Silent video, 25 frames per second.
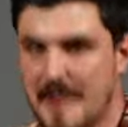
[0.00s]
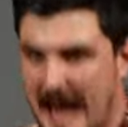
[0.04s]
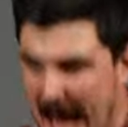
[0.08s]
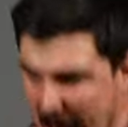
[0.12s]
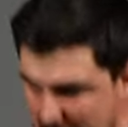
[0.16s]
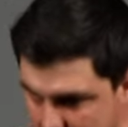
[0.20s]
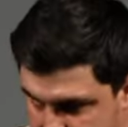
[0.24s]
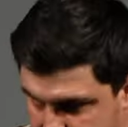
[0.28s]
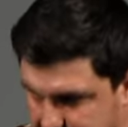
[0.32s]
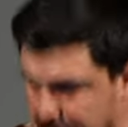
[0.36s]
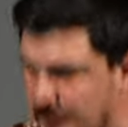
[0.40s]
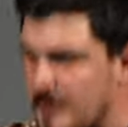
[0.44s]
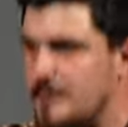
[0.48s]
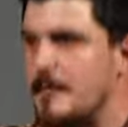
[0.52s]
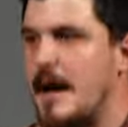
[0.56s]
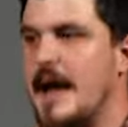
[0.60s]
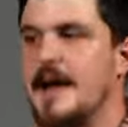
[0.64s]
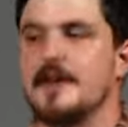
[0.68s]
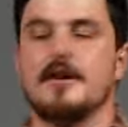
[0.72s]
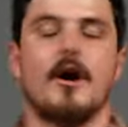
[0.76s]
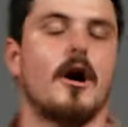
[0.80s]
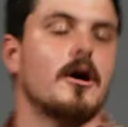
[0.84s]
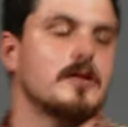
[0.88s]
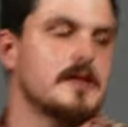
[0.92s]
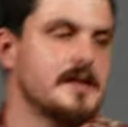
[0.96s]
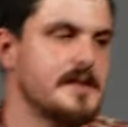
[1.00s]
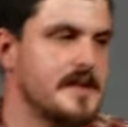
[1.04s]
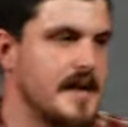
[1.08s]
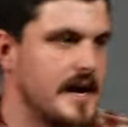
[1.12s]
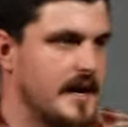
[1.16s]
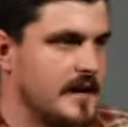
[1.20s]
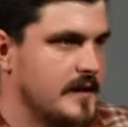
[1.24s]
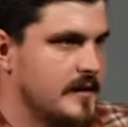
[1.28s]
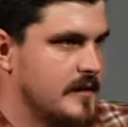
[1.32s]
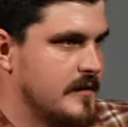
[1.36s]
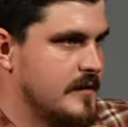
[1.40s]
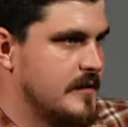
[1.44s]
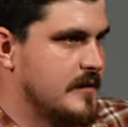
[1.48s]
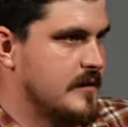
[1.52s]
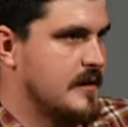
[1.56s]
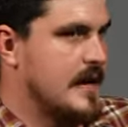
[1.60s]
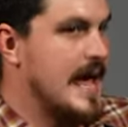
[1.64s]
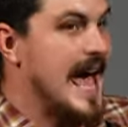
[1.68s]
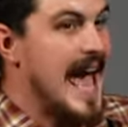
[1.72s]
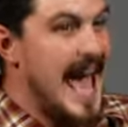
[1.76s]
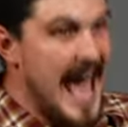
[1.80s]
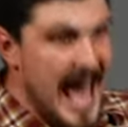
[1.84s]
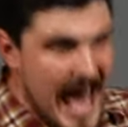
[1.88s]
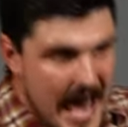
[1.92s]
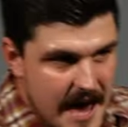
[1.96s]
every main holiday,
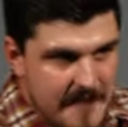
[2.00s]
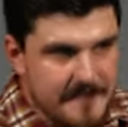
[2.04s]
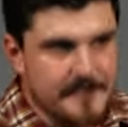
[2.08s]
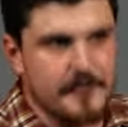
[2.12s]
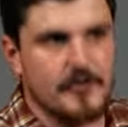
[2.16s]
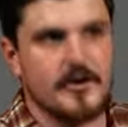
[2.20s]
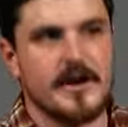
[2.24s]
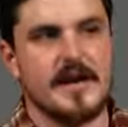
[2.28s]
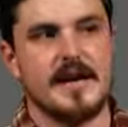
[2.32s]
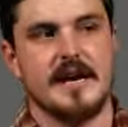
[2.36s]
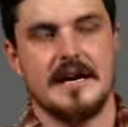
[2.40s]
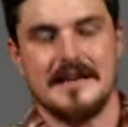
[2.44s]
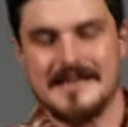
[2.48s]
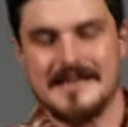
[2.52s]
every